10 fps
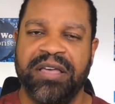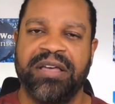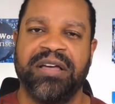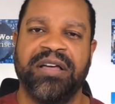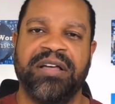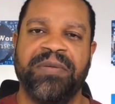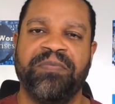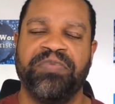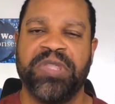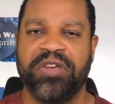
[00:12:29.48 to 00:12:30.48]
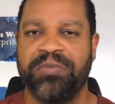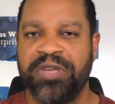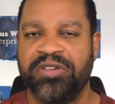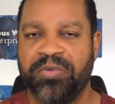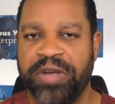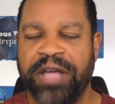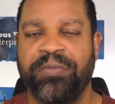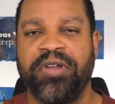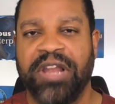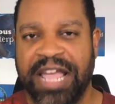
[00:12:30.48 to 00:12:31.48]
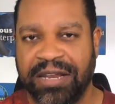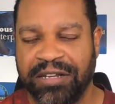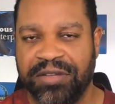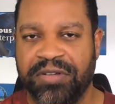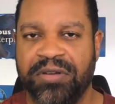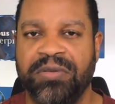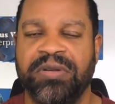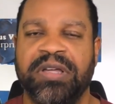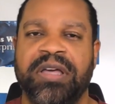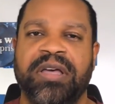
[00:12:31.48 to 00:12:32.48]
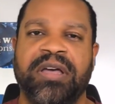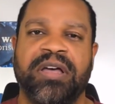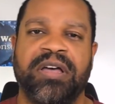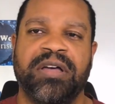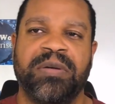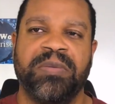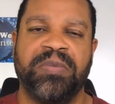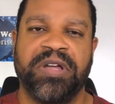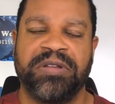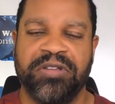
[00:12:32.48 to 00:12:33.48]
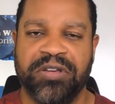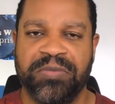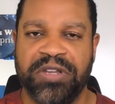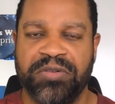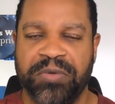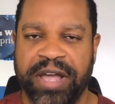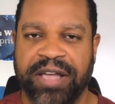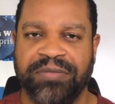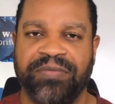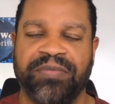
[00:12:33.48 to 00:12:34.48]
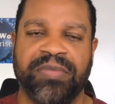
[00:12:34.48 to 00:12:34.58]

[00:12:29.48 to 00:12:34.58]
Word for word: Um, you can be direct politely, though, uh, but you can be direct.